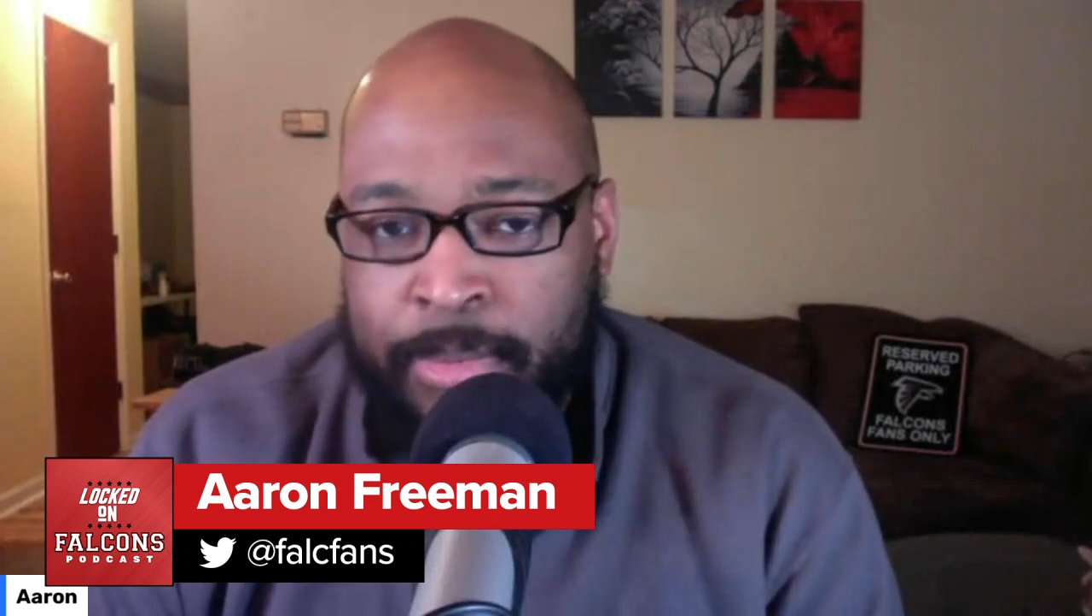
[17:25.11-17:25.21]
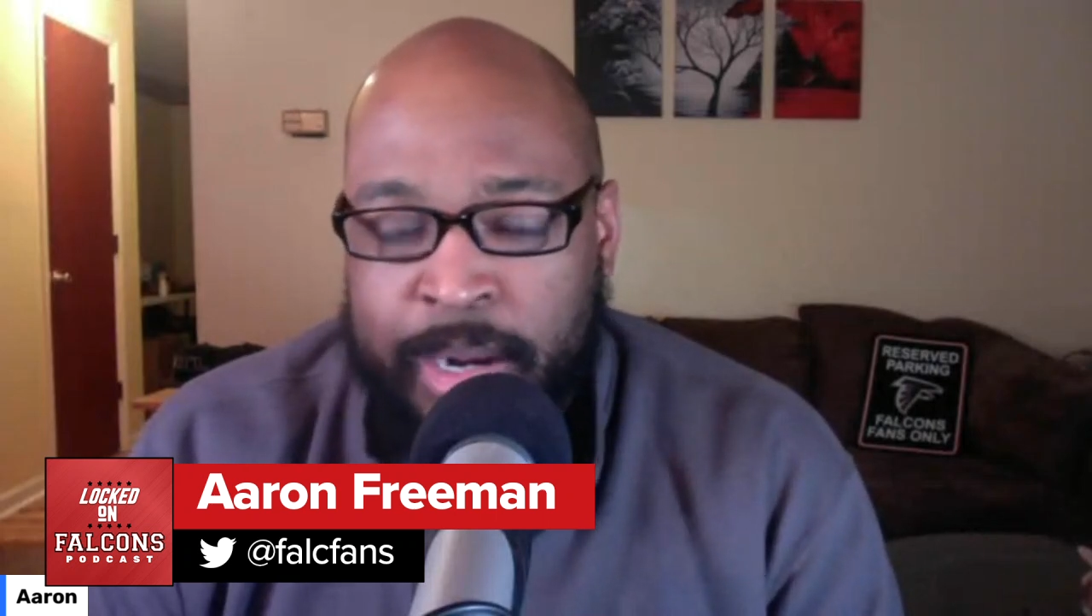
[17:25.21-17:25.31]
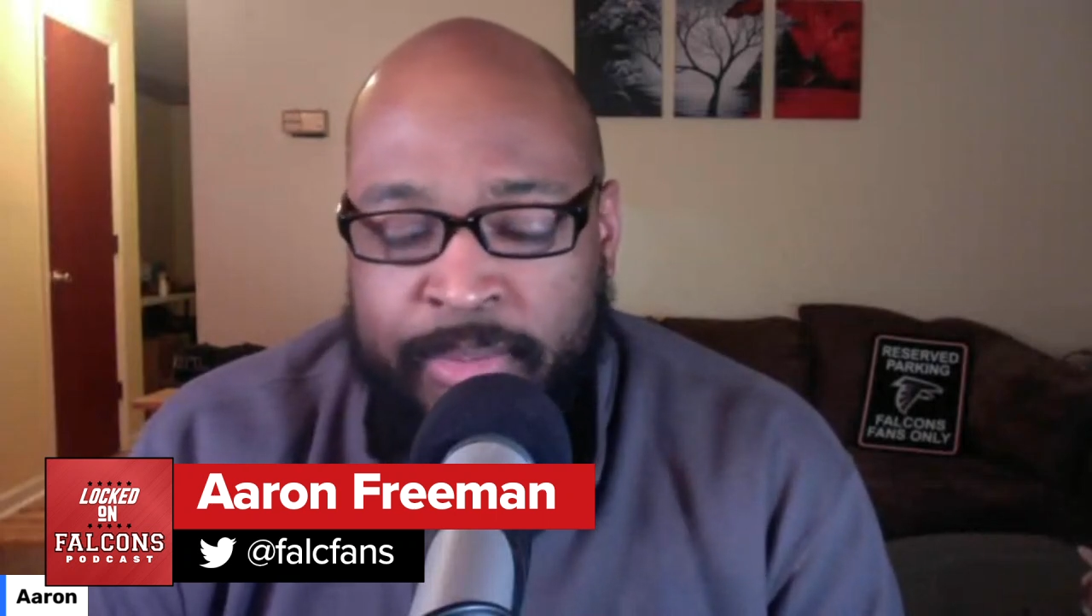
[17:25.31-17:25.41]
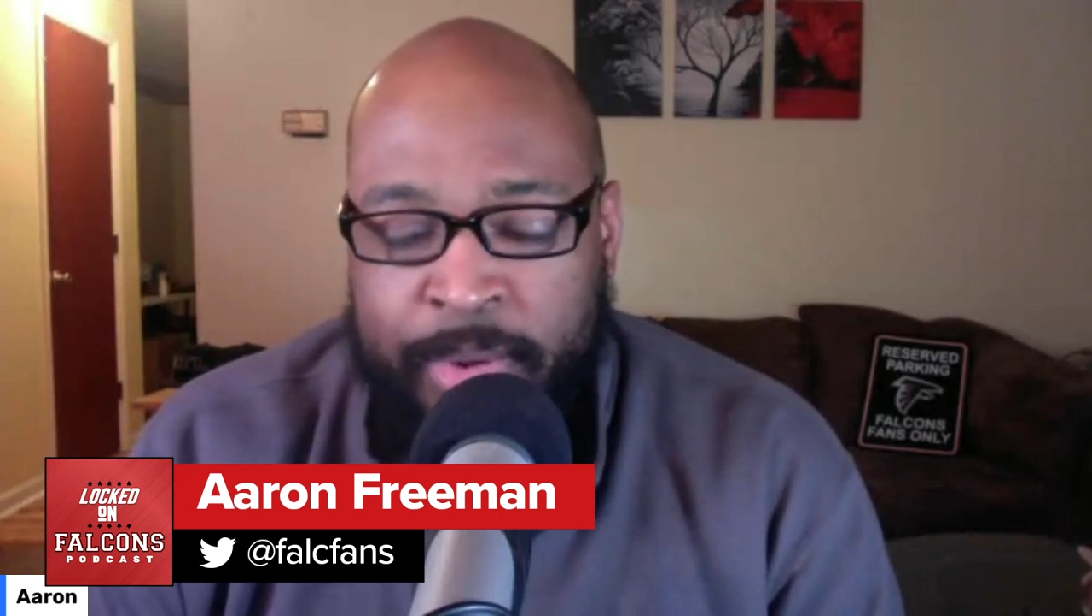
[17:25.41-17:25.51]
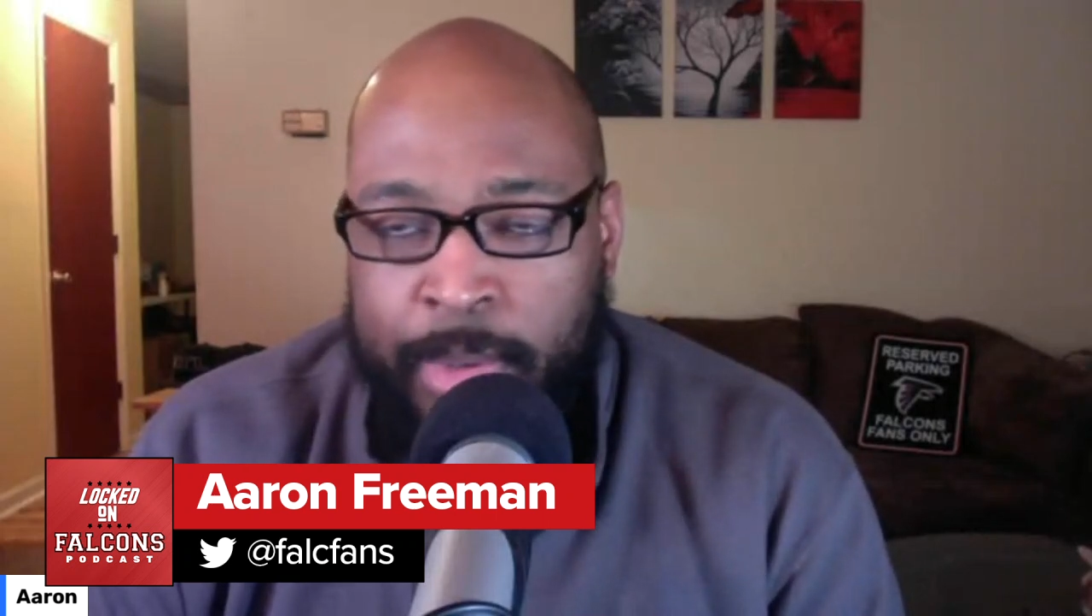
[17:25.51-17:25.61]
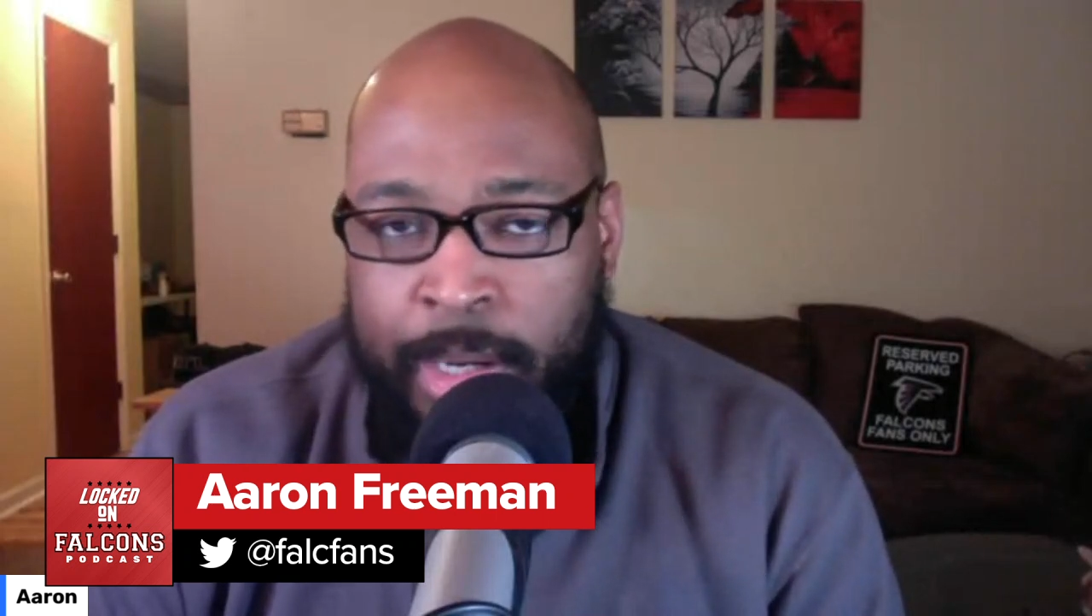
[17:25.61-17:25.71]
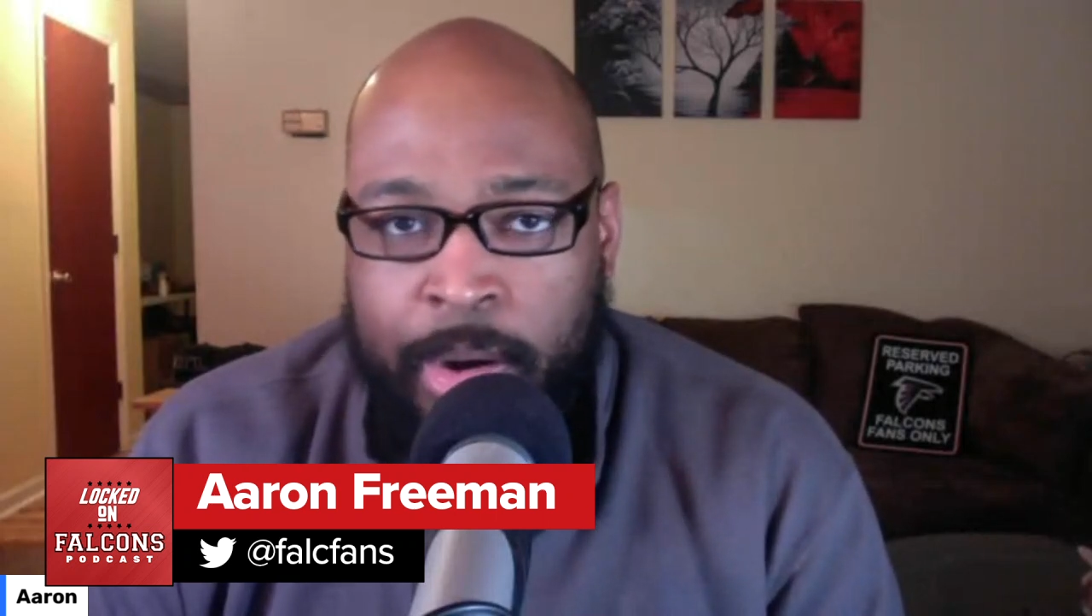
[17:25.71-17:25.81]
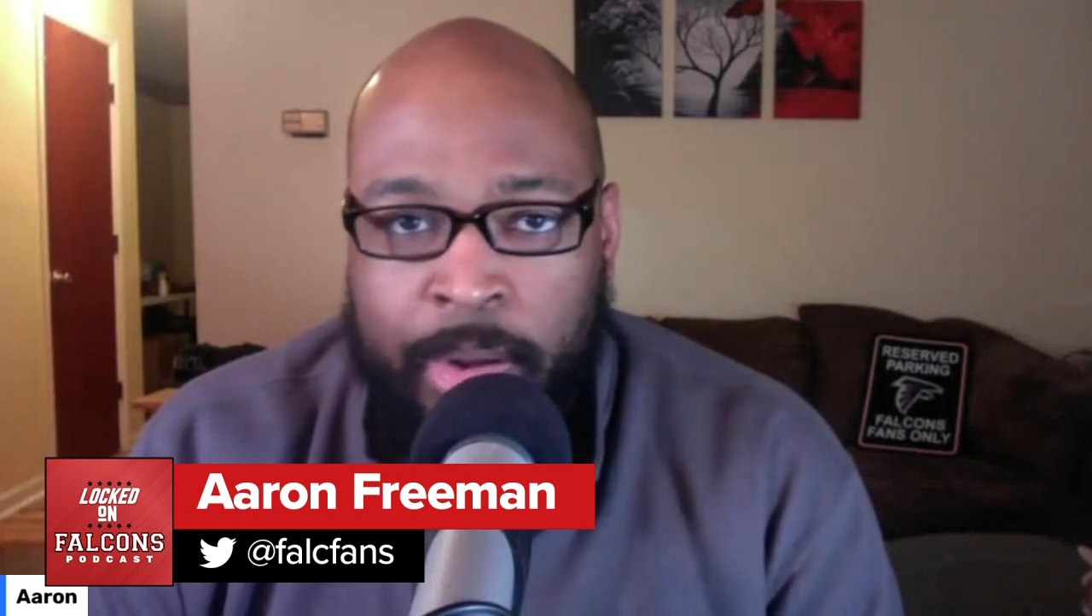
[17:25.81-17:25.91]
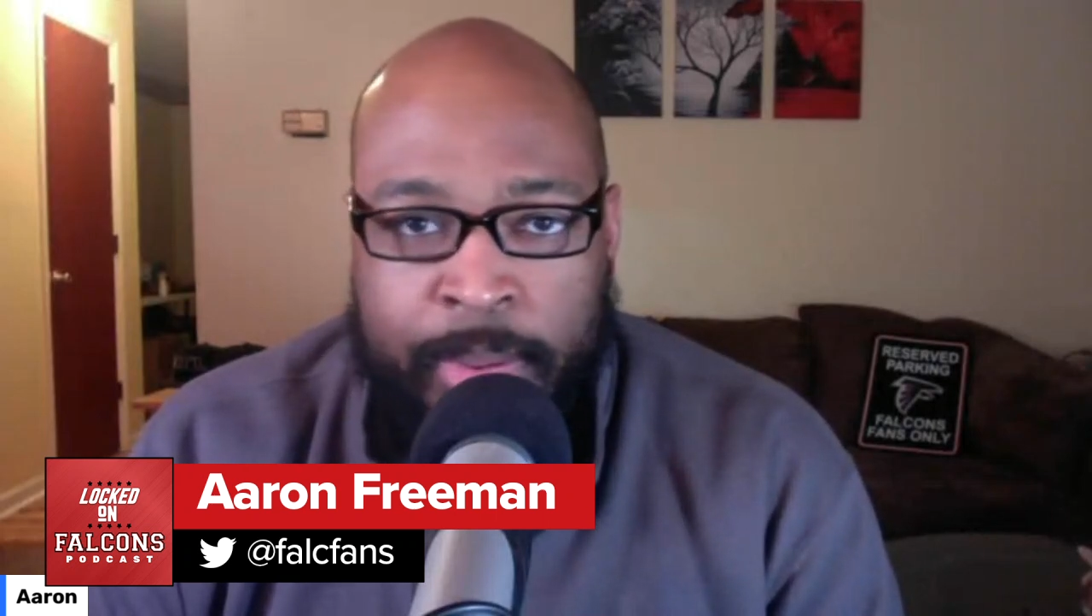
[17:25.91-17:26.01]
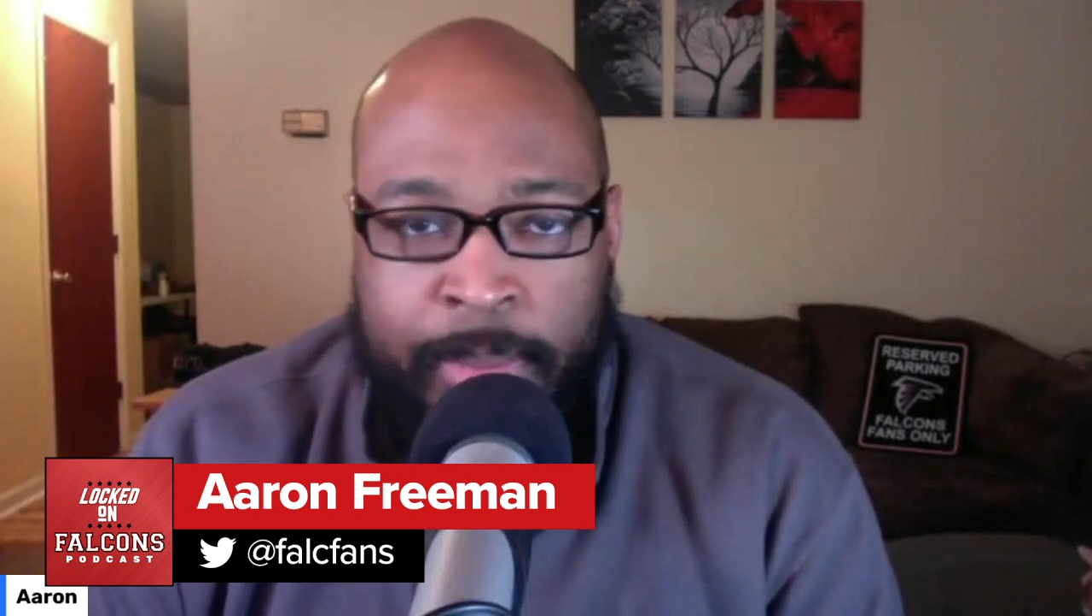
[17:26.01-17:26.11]
whatever you want to
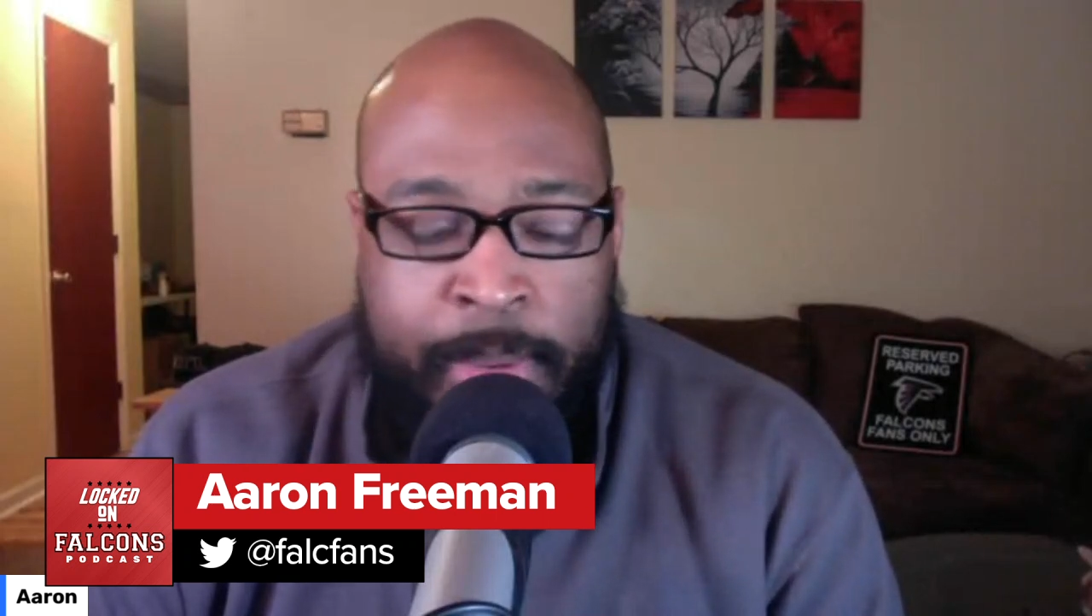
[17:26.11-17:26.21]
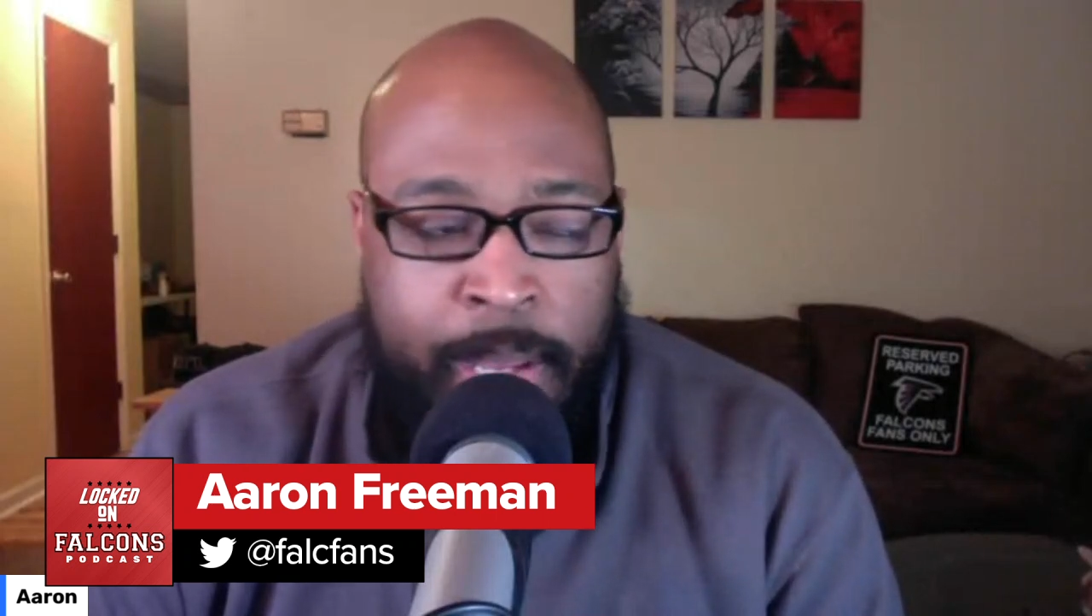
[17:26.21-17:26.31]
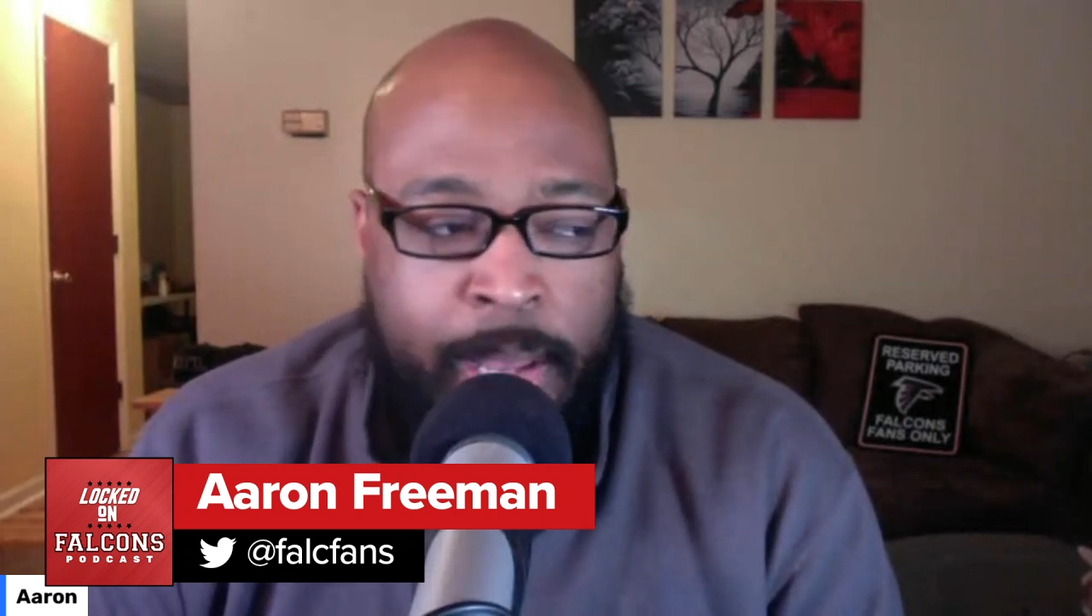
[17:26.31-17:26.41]
call them